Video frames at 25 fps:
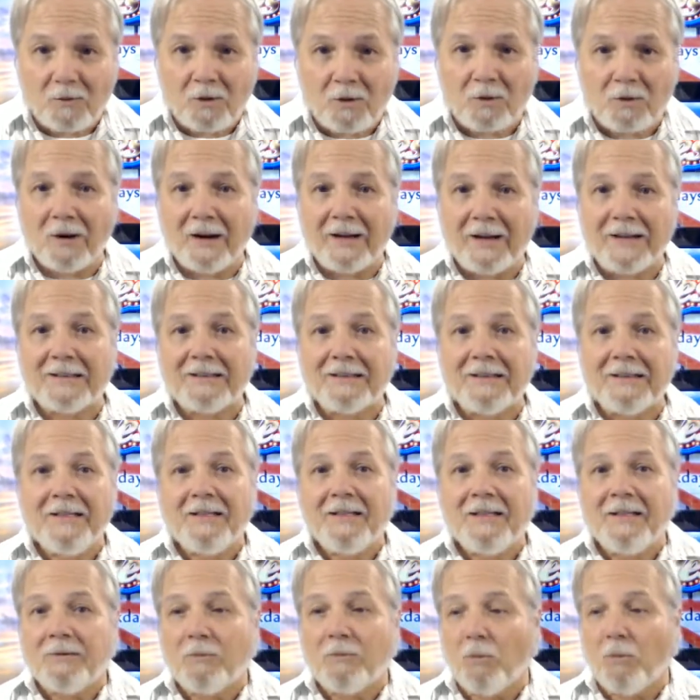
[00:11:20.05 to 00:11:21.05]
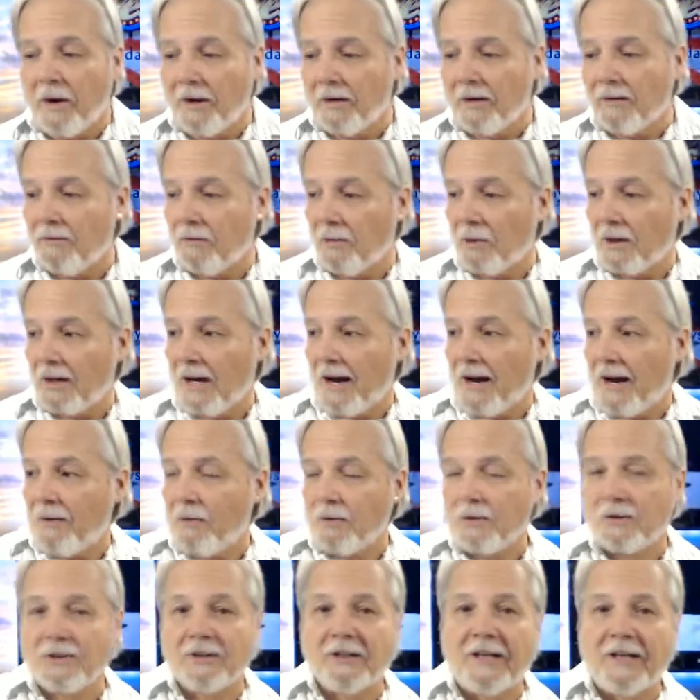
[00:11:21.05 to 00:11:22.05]
Right? When I
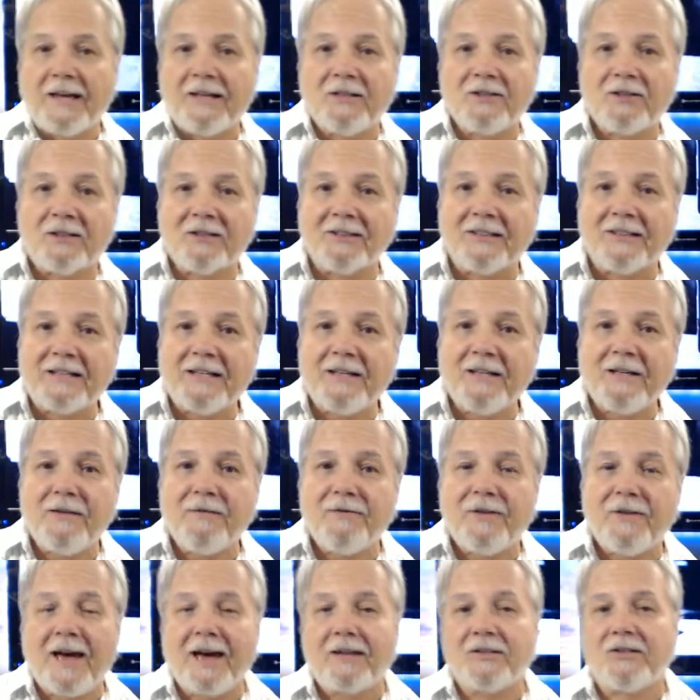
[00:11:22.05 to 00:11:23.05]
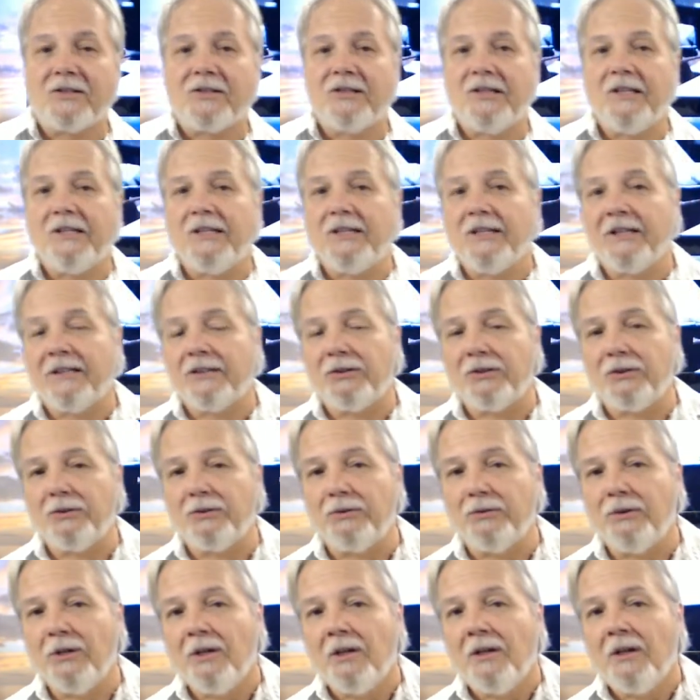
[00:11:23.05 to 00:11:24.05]
was led to leave that city and
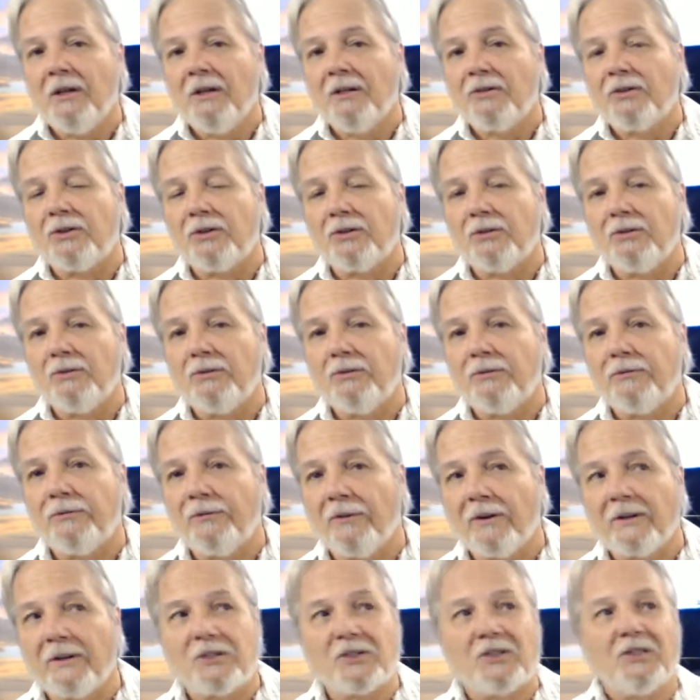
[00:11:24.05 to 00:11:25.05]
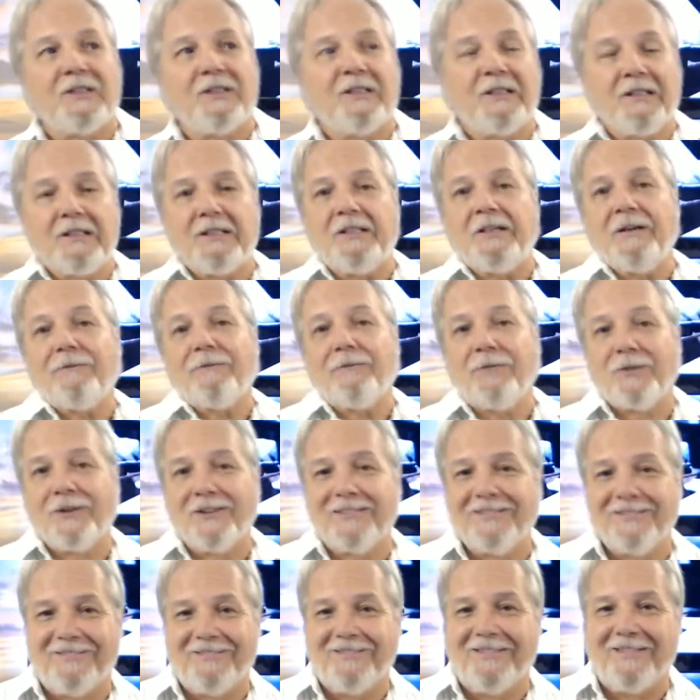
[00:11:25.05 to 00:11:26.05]
to function in a different
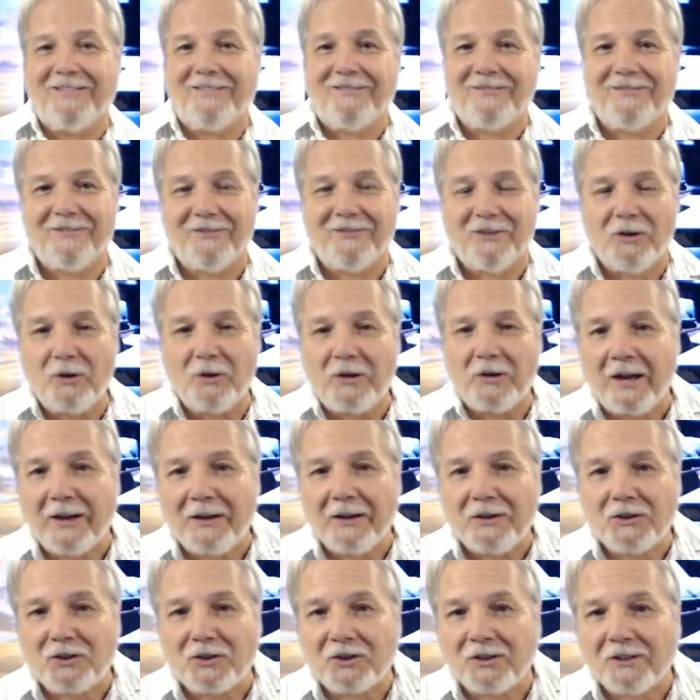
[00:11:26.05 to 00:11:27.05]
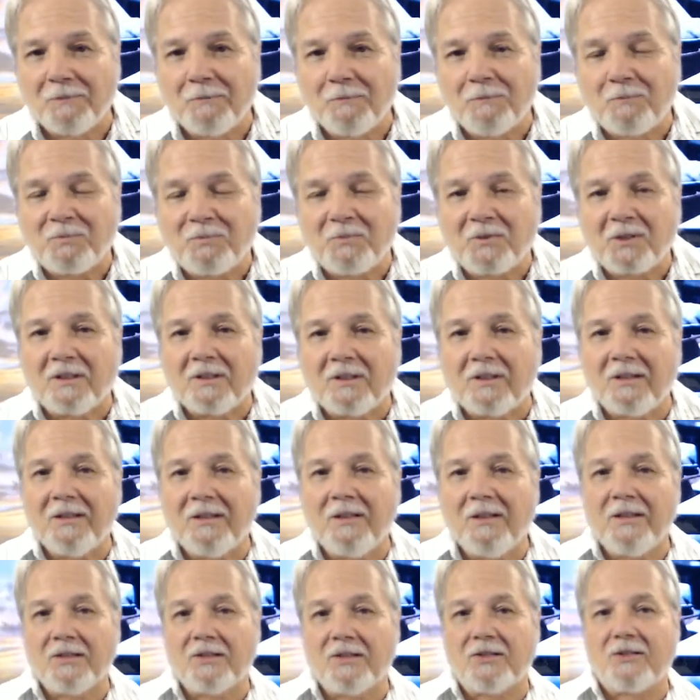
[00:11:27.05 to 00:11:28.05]
location in
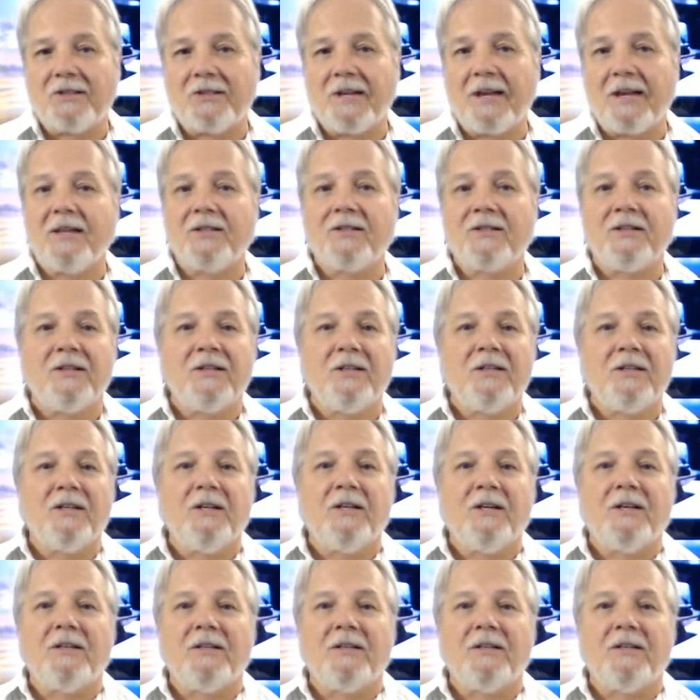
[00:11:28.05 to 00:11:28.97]
this state, it